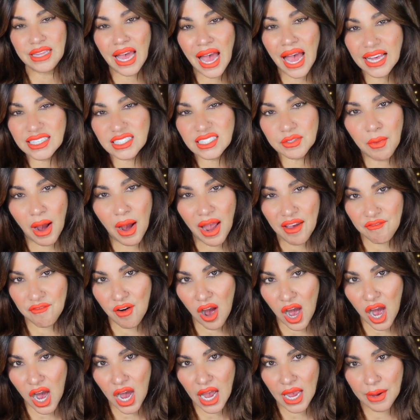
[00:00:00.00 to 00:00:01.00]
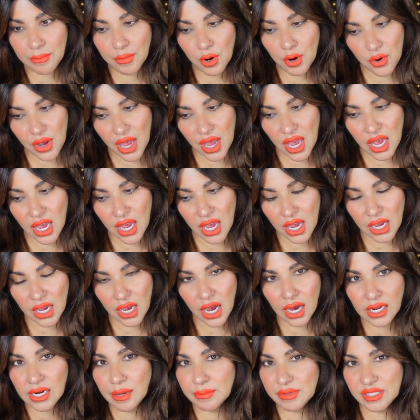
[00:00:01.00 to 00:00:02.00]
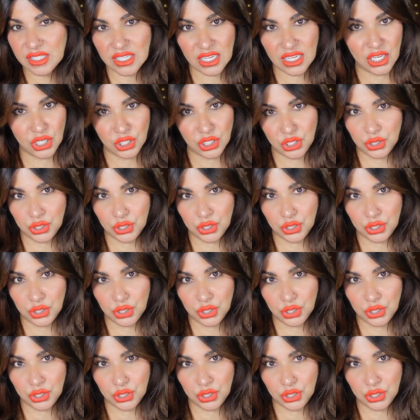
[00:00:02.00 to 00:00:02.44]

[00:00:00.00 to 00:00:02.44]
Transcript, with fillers: That's my vibe, okay? And I'm sticking